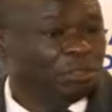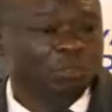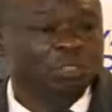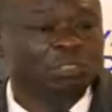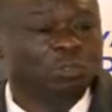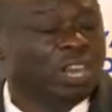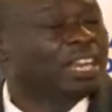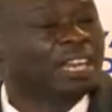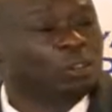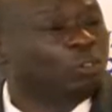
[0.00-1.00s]
We want to
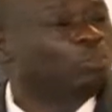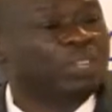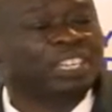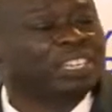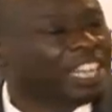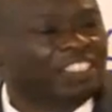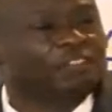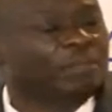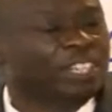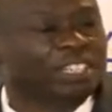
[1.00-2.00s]
run an open
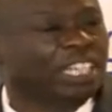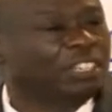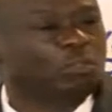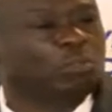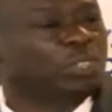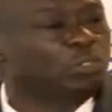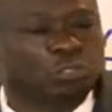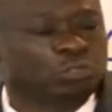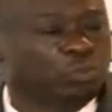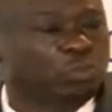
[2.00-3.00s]
government that will be
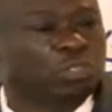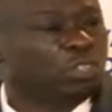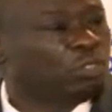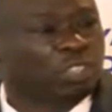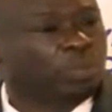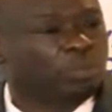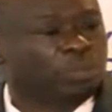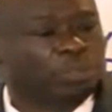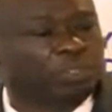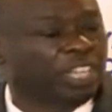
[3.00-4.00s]
truthful to the
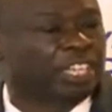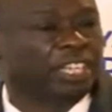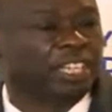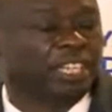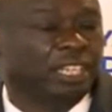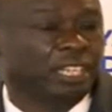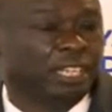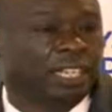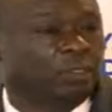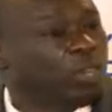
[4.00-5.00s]
people of Kenya.
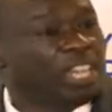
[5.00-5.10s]
And